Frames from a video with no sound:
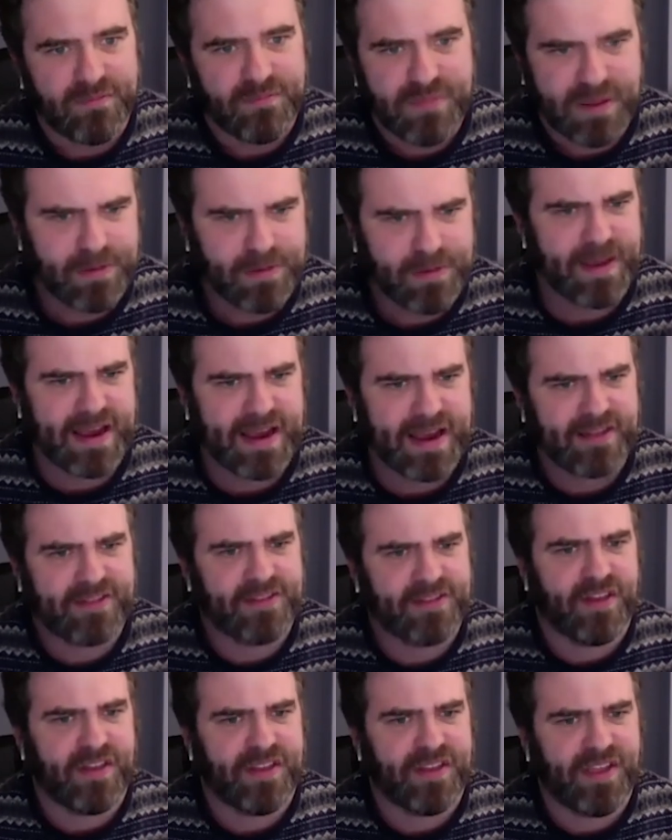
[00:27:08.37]
People pay
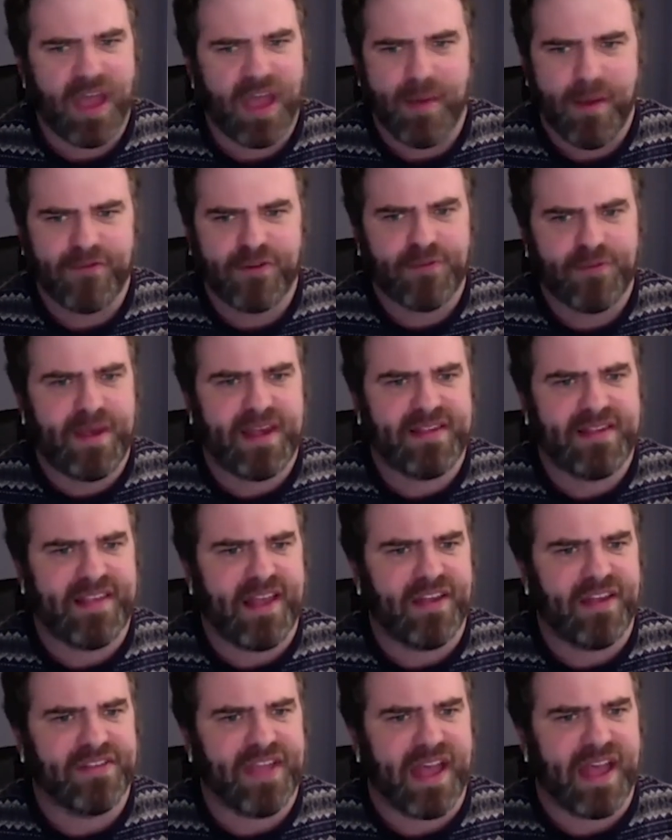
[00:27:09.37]
taxes all the time. Everyone pays
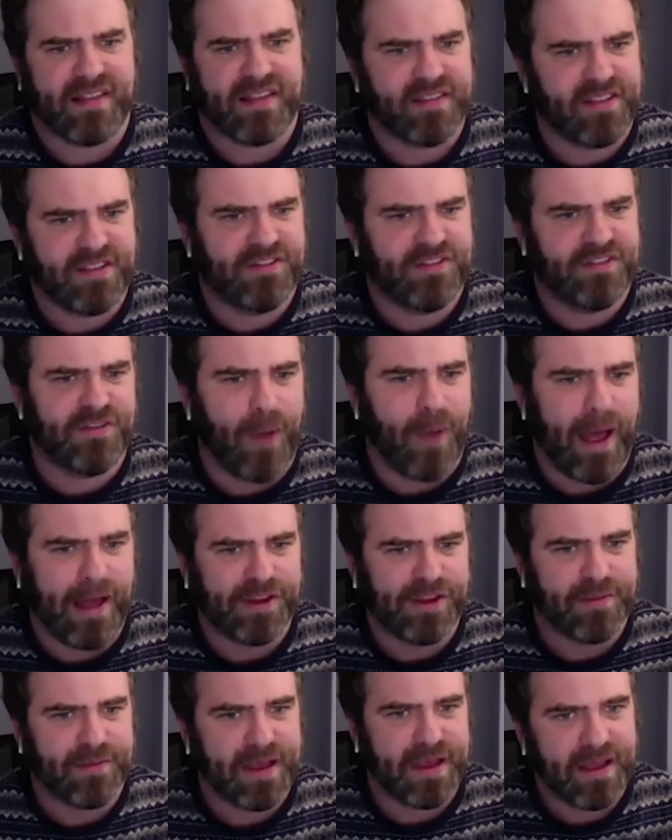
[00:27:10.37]
sales tax. It's just
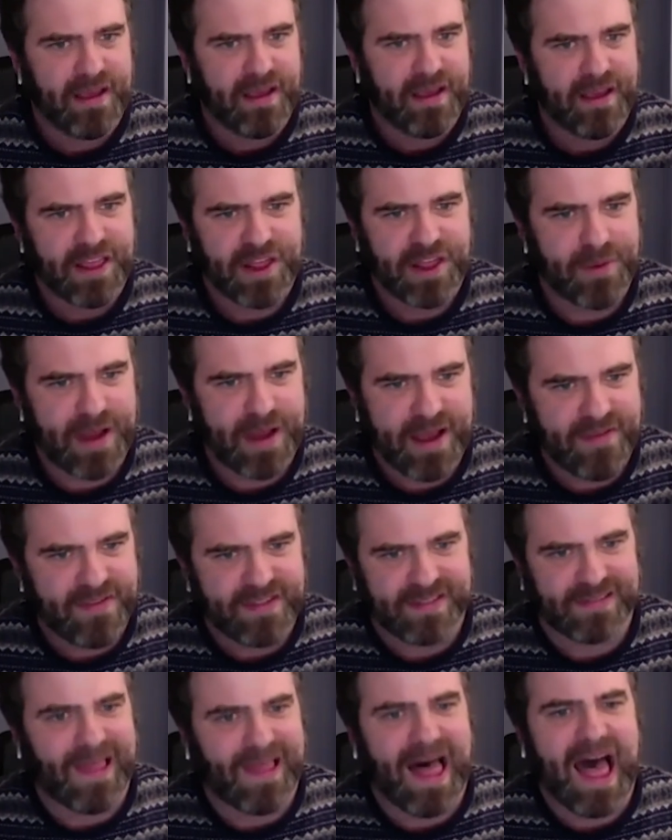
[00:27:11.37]
wild to me that we have
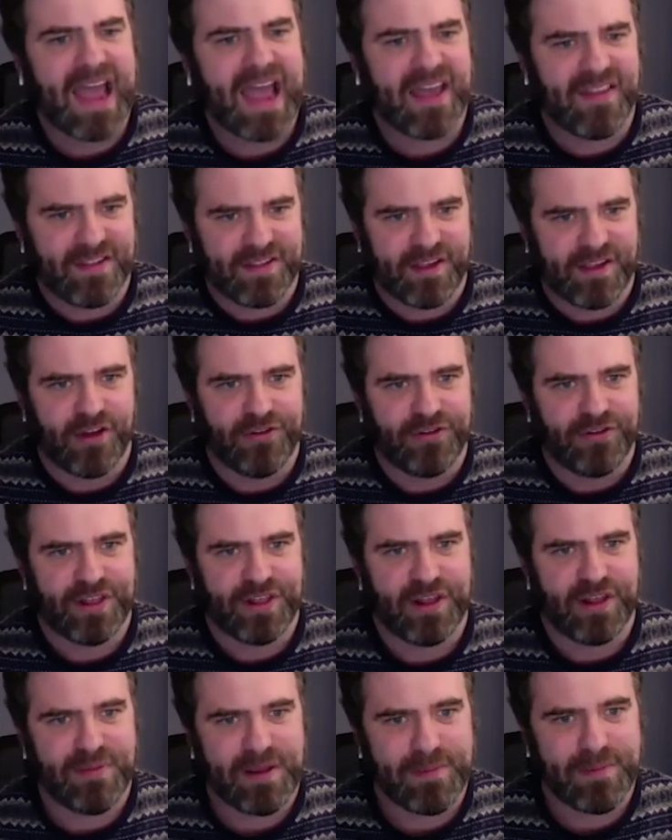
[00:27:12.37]
this lie in this country
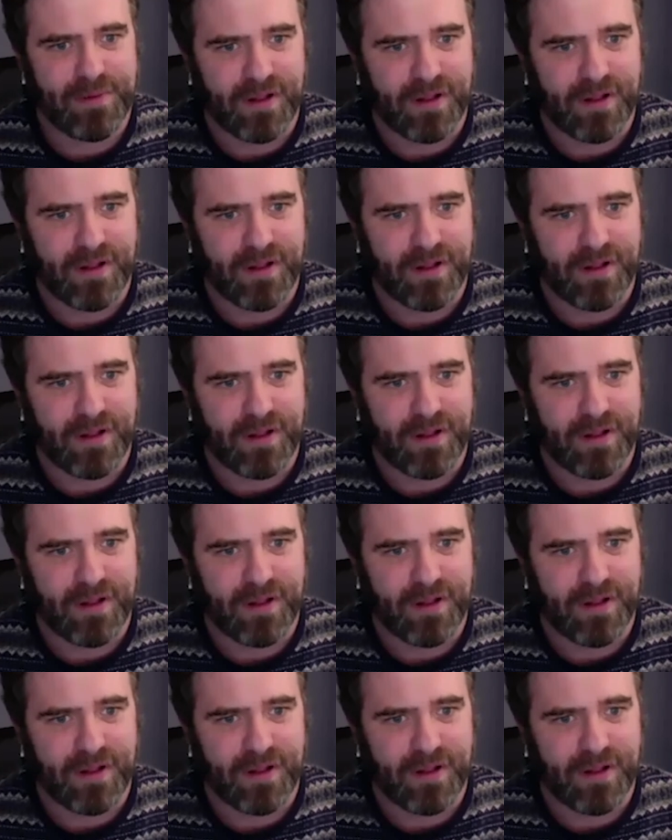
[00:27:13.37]
that